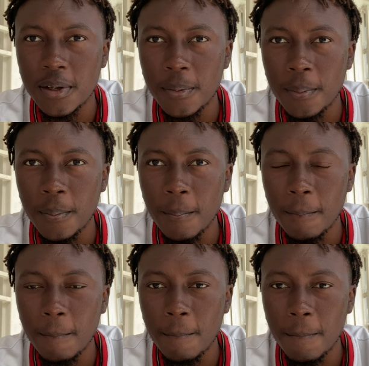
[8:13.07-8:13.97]

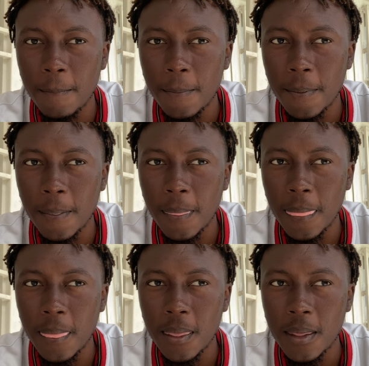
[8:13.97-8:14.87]

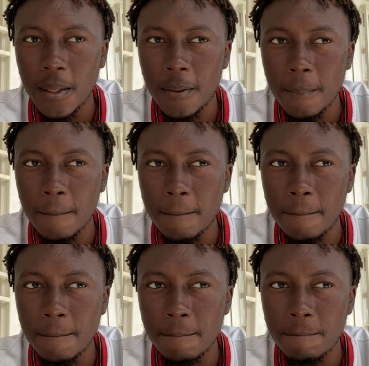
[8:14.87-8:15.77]
Nothing is said.